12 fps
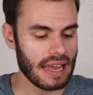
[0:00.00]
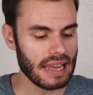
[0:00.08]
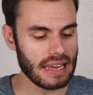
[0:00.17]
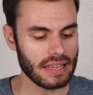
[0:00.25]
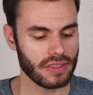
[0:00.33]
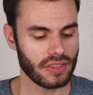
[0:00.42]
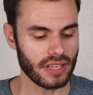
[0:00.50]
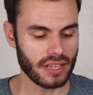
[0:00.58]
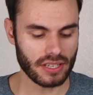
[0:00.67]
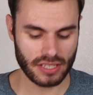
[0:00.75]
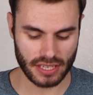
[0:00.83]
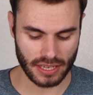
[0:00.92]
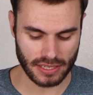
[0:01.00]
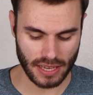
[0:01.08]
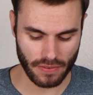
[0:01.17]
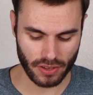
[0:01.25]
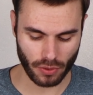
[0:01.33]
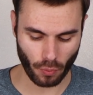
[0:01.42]
and the
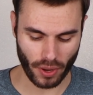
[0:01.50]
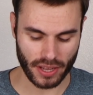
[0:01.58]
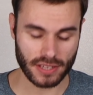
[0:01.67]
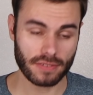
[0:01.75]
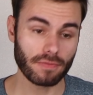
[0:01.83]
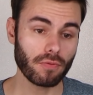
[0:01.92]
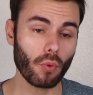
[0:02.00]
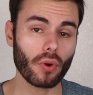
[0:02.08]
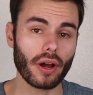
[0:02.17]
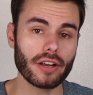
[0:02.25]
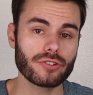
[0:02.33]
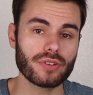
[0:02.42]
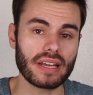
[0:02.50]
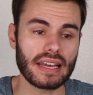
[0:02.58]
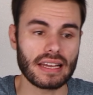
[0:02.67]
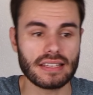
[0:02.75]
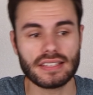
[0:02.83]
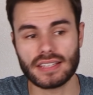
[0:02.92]
T7 weighs
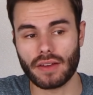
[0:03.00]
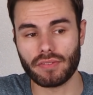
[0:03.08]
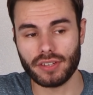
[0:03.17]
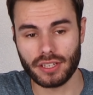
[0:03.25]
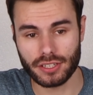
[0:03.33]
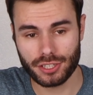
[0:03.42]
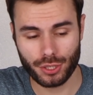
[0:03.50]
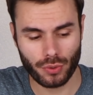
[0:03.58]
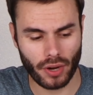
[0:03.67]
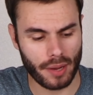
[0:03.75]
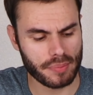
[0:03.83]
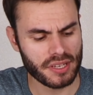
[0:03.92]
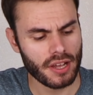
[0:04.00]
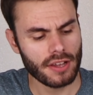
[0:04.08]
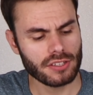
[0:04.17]
472 grams,